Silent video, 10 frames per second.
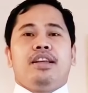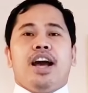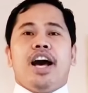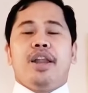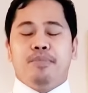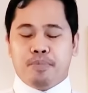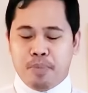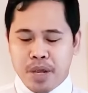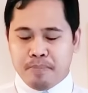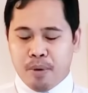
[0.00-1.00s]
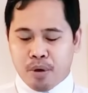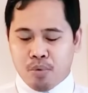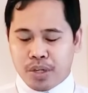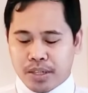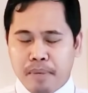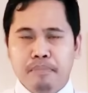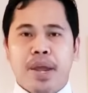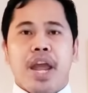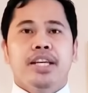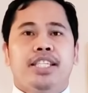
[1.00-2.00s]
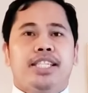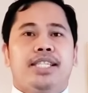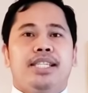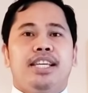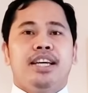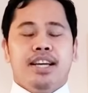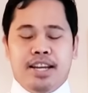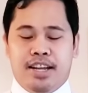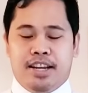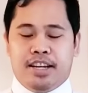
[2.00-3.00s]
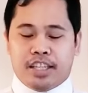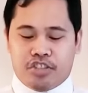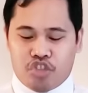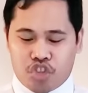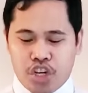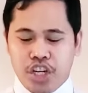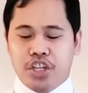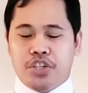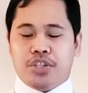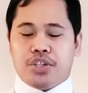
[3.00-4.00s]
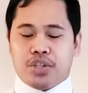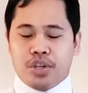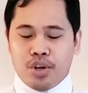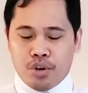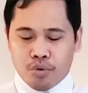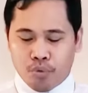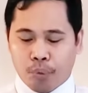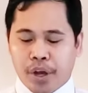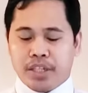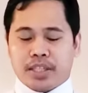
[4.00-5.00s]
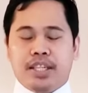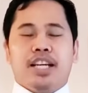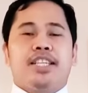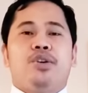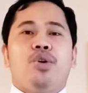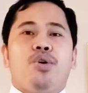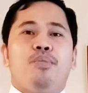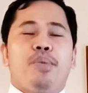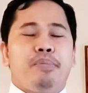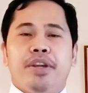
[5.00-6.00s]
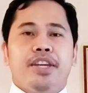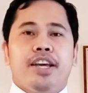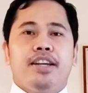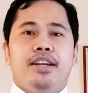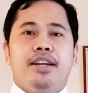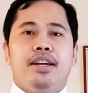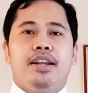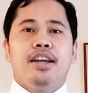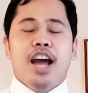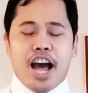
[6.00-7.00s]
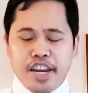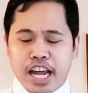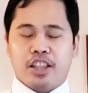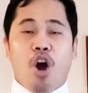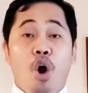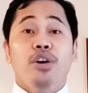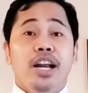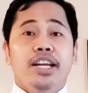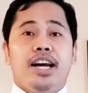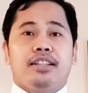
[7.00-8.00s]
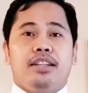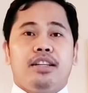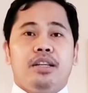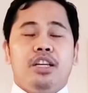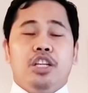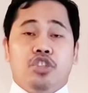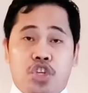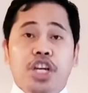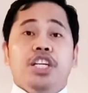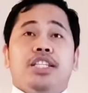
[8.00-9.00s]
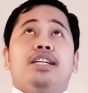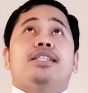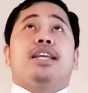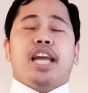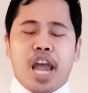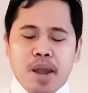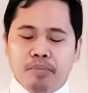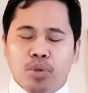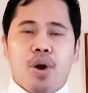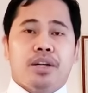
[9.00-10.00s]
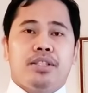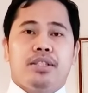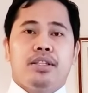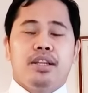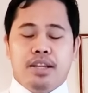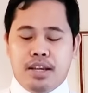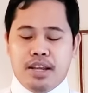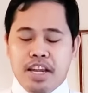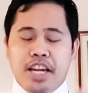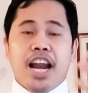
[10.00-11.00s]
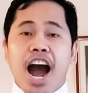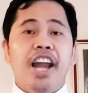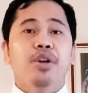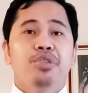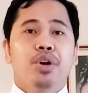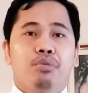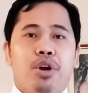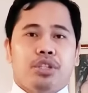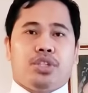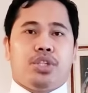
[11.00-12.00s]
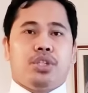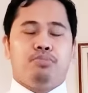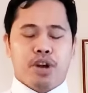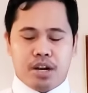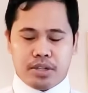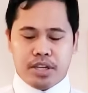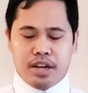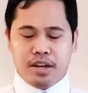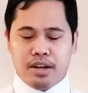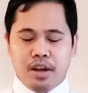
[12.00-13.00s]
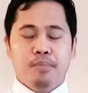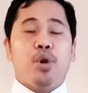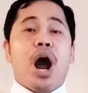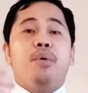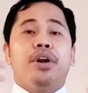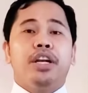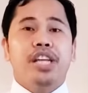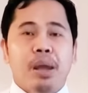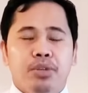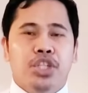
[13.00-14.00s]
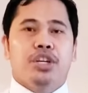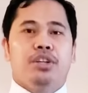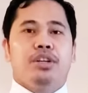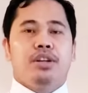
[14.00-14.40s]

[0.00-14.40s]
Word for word: And people was amazed that Jesus raised Lazarus from the dead. And not only that, Jesus came to us. He died on the cross for our sin, for our redemption.